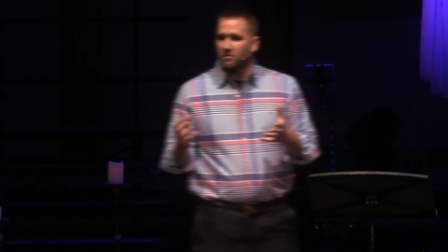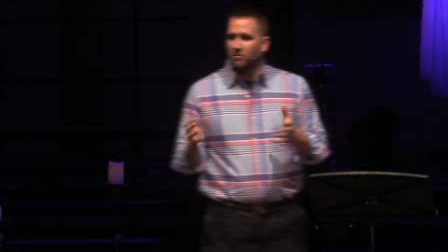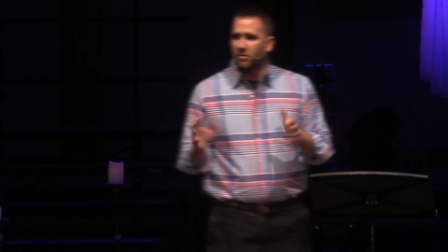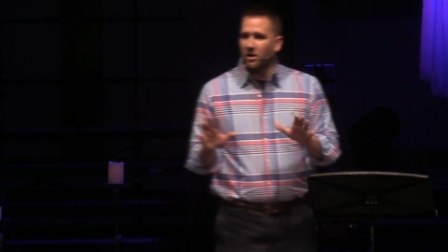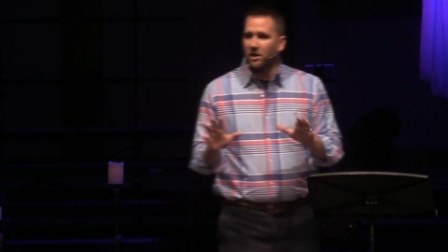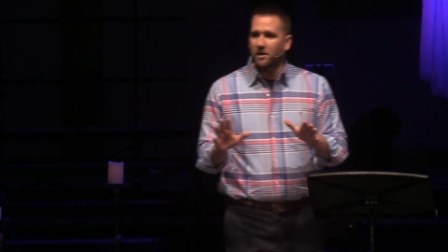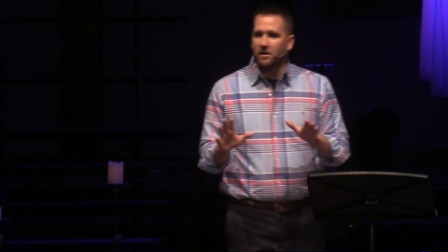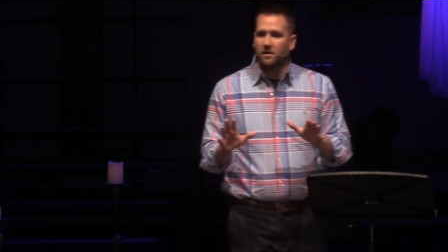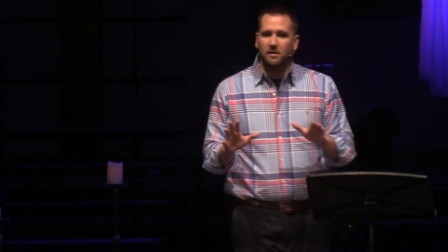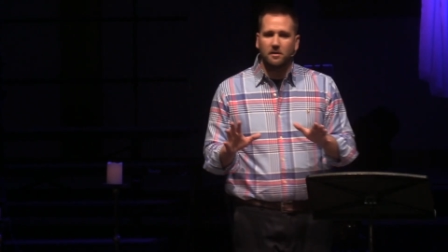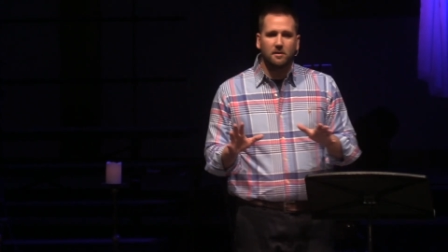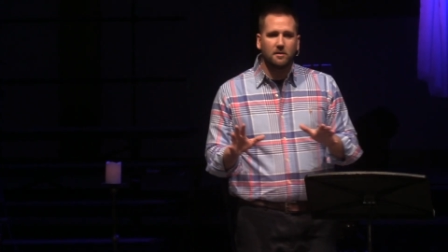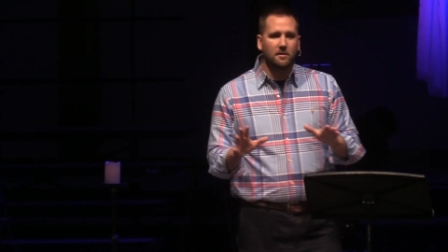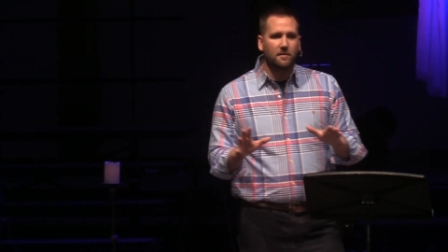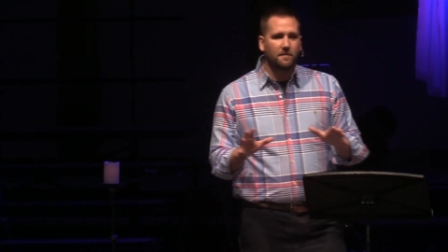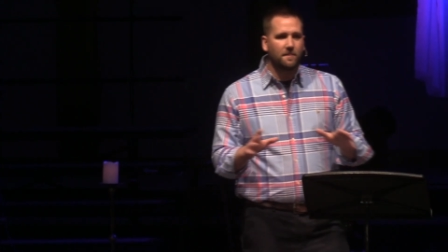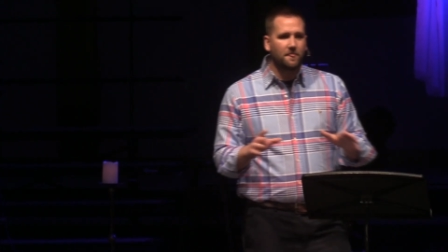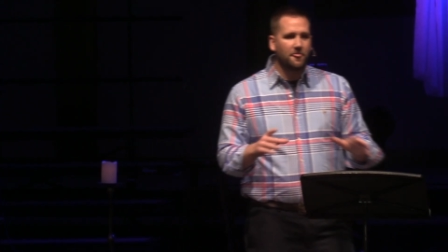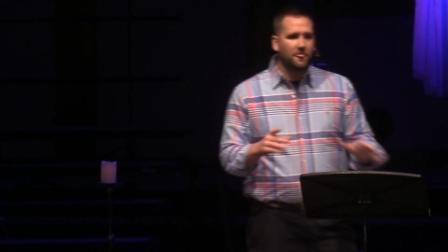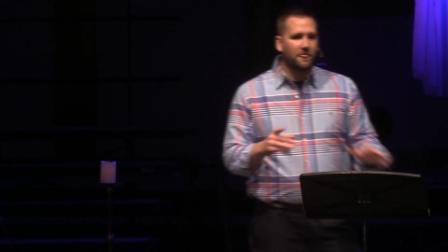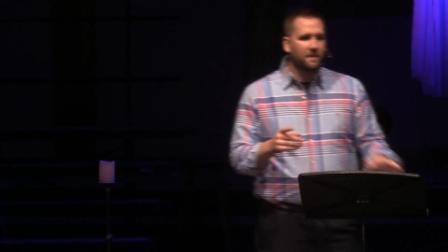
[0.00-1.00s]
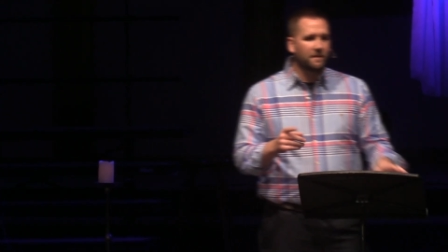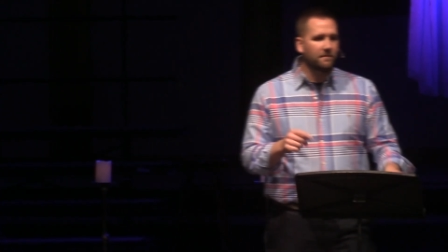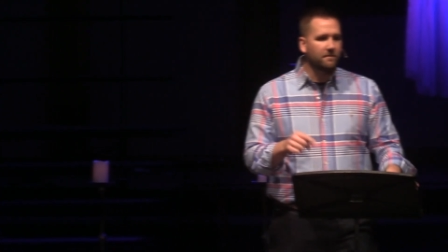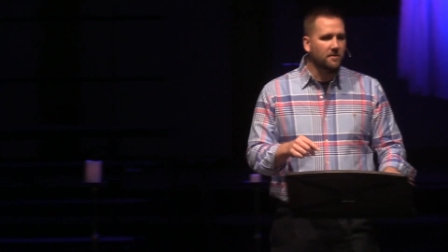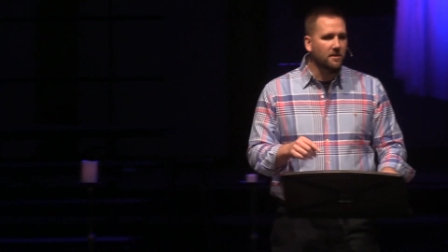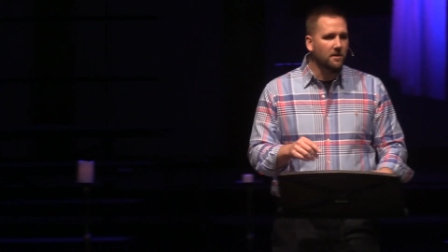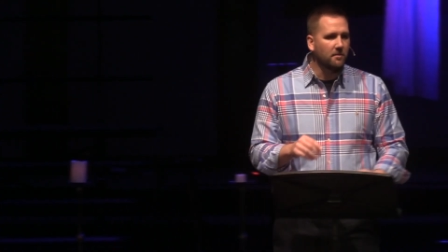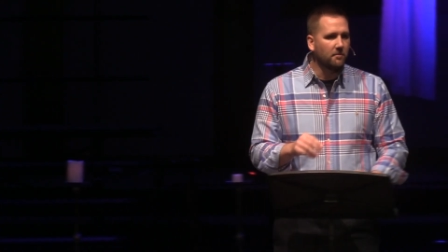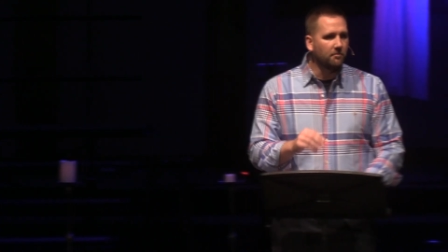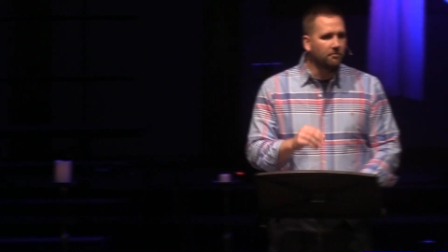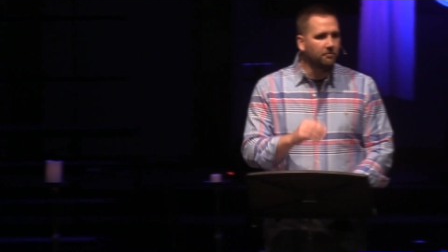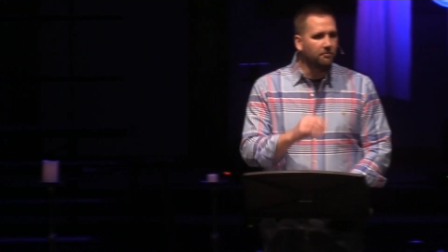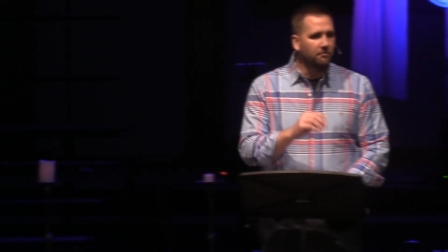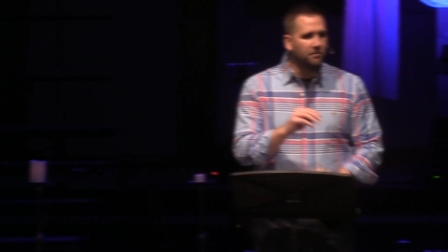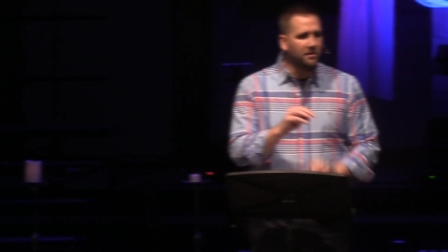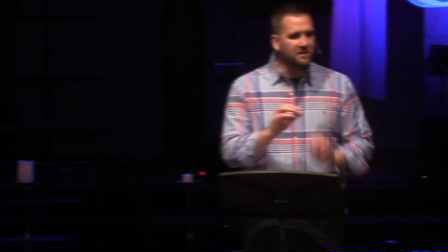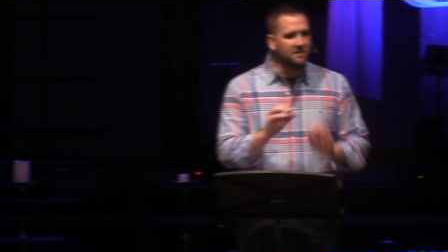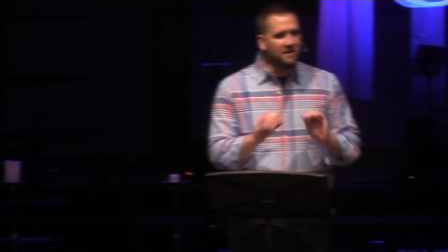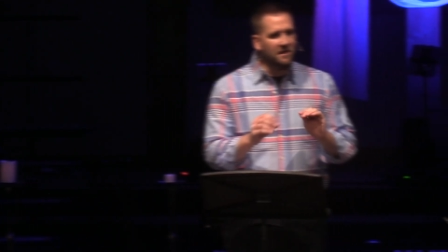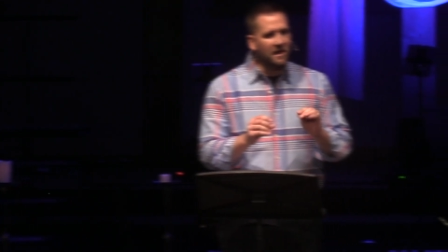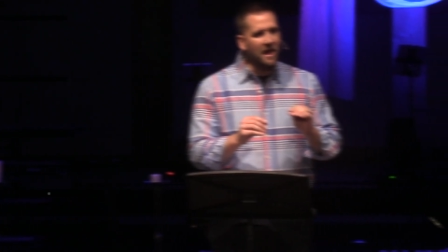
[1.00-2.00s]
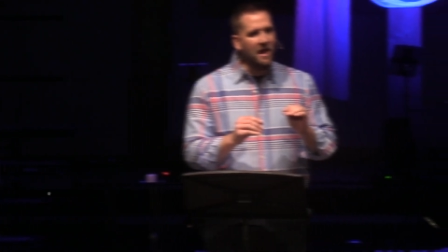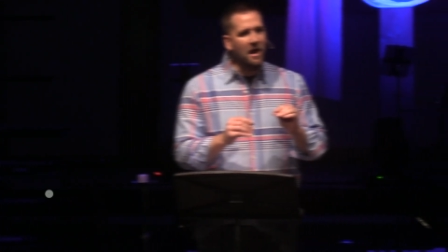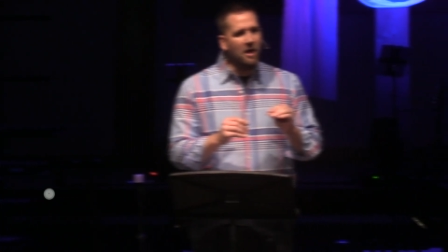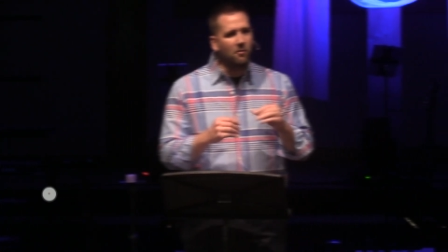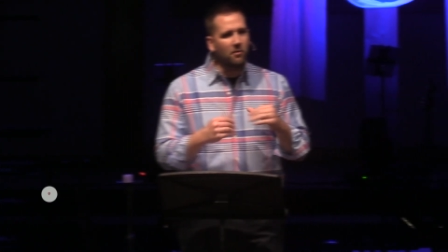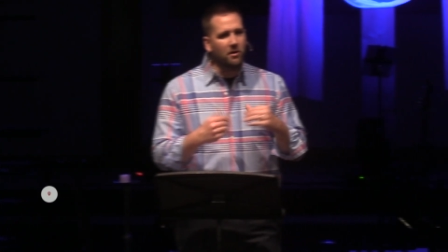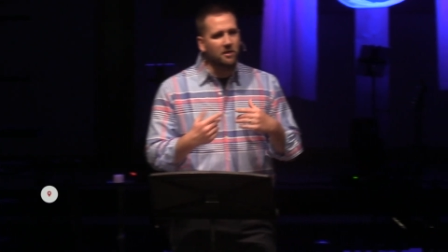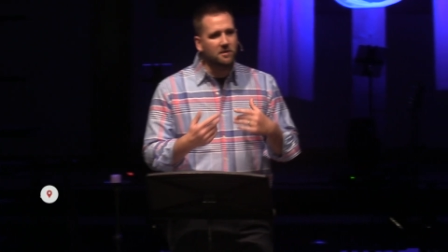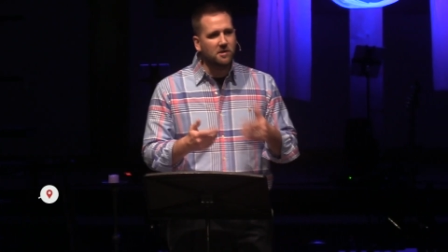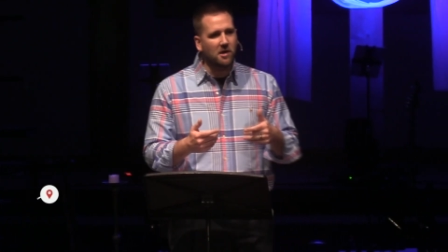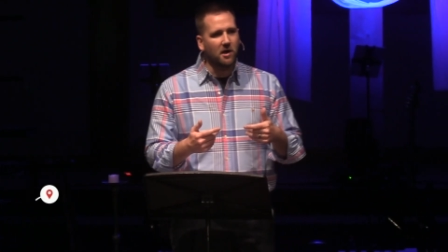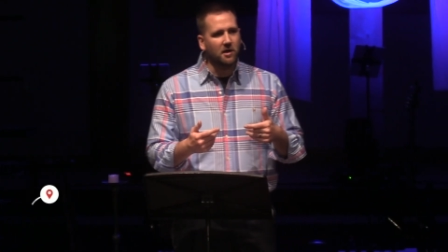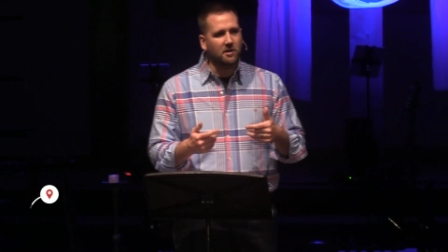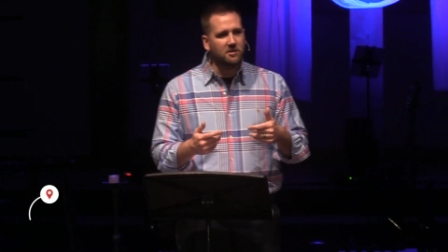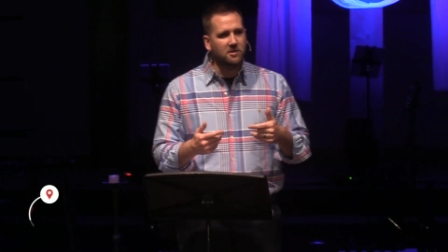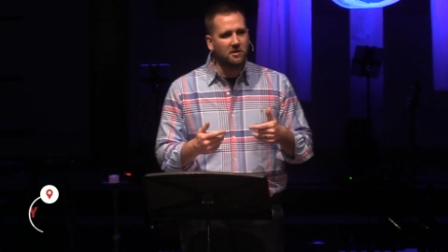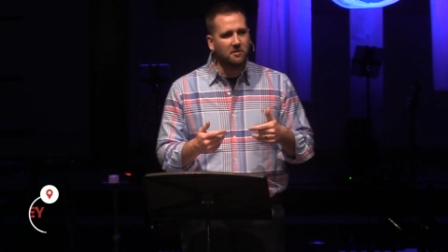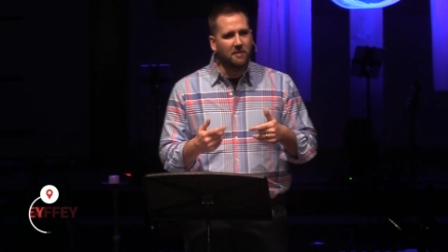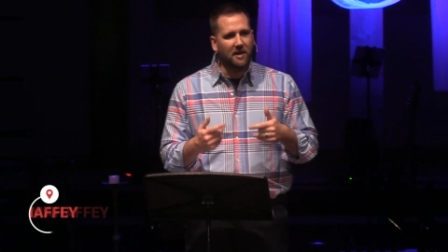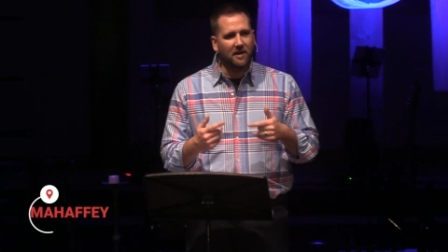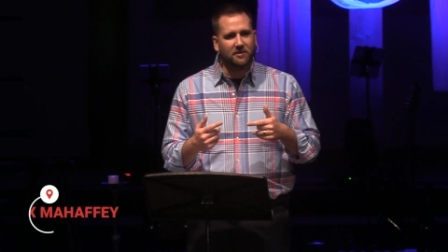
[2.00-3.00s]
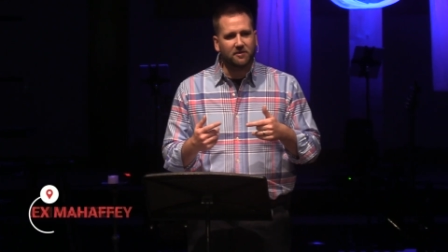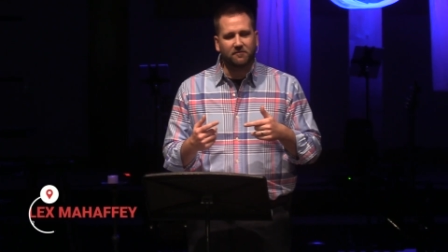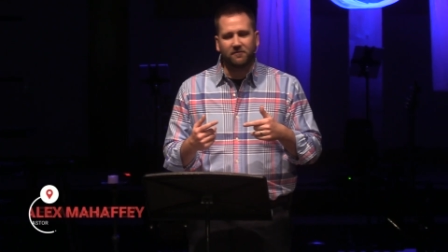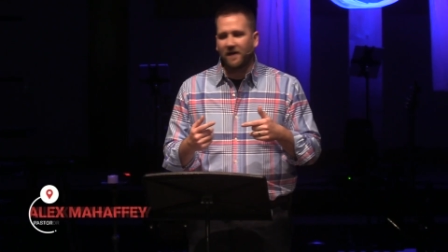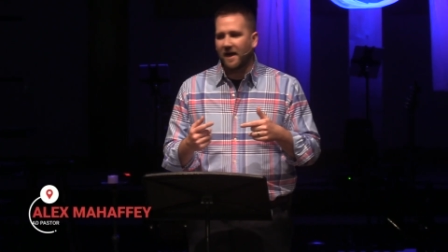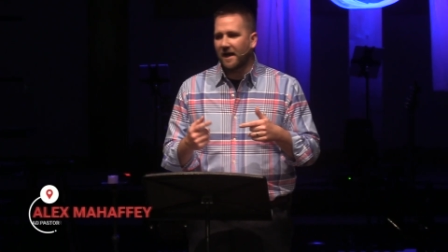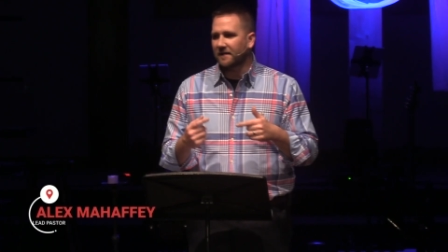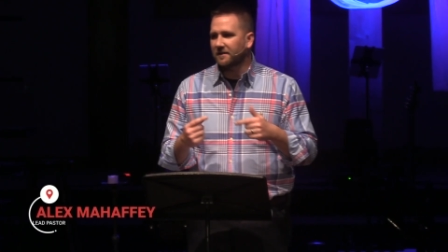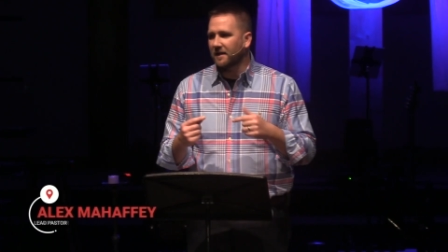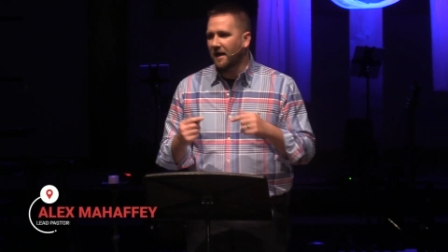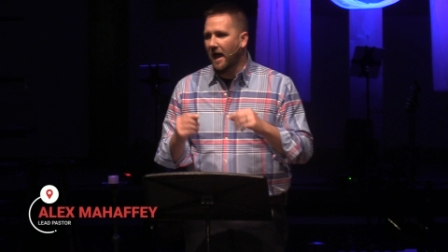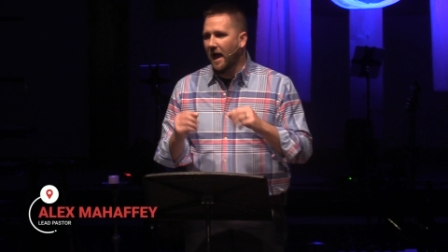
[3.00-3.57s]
But but today I want to talk to you about the fact that